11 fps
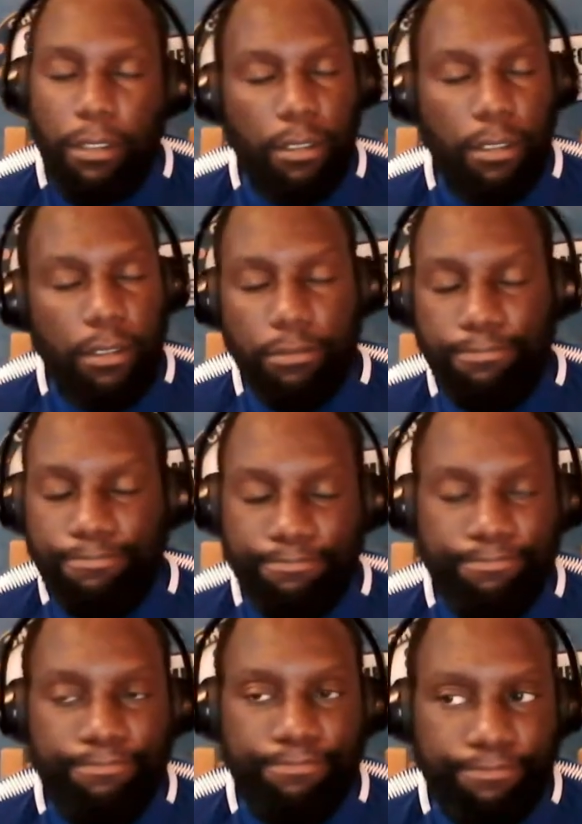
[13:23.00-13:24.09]

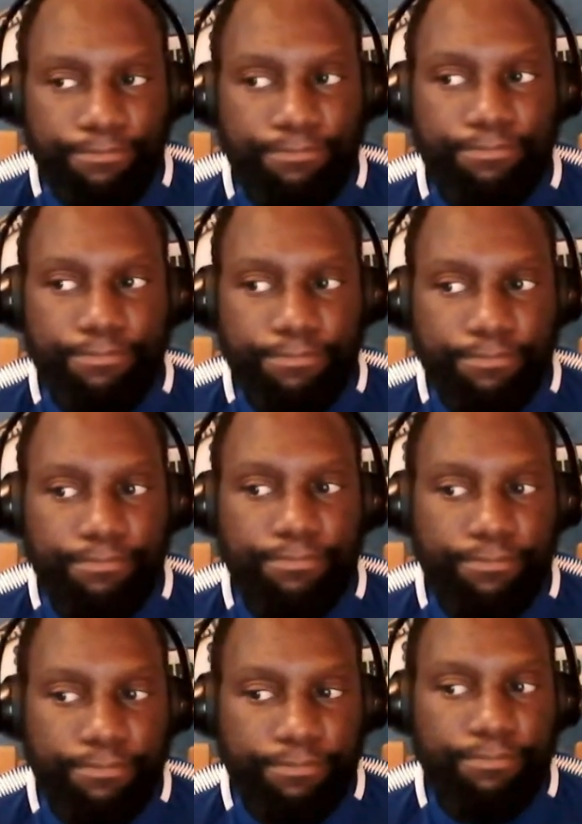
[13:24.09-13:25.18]

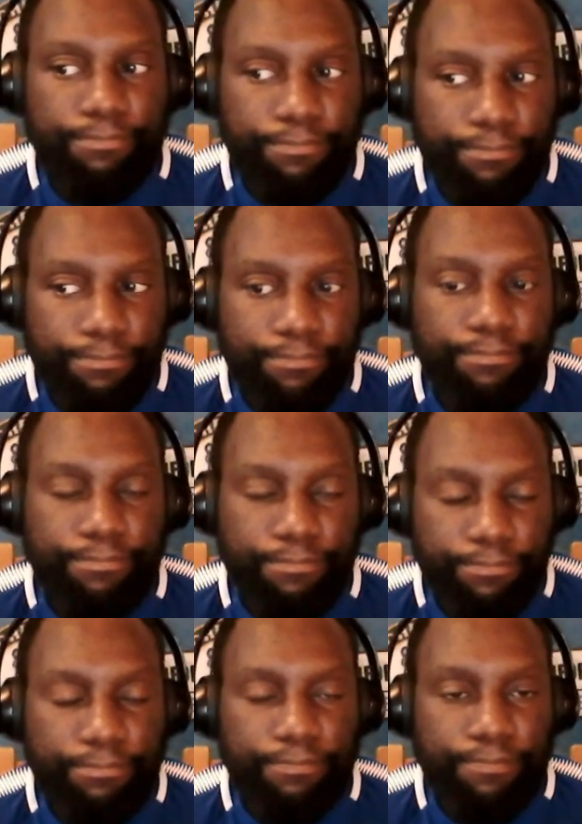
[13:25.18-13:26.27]

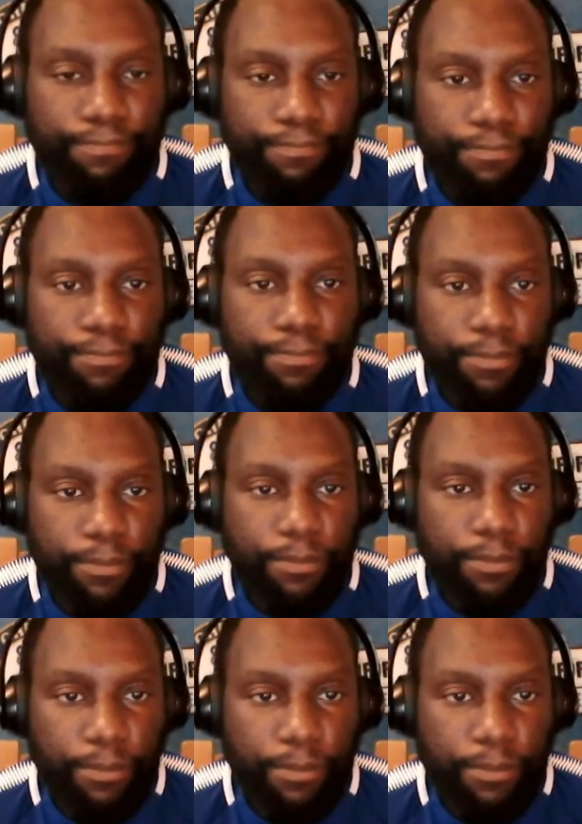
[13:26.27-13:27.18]
(not speaking)